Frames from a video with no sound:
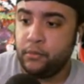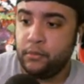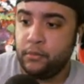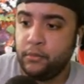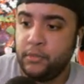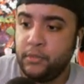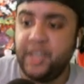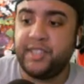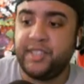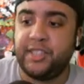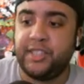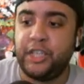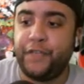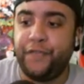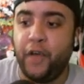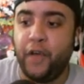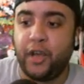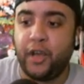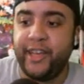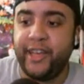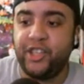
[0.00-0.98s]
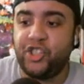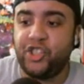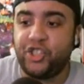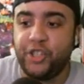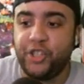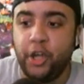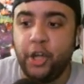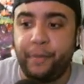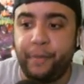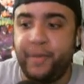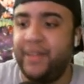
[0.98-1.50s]
This is fucking
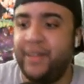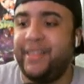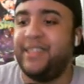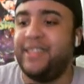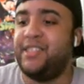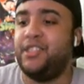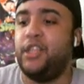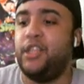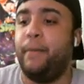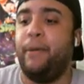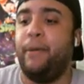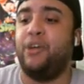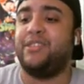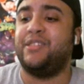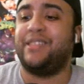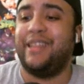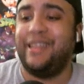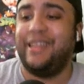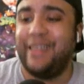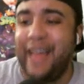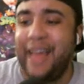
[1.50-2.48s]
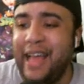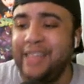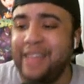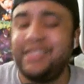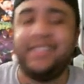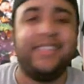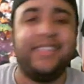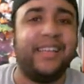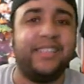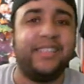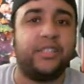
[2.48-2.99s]
stupid. This is the most
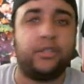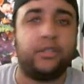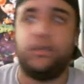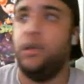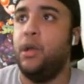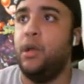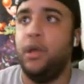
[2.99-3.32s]
laziest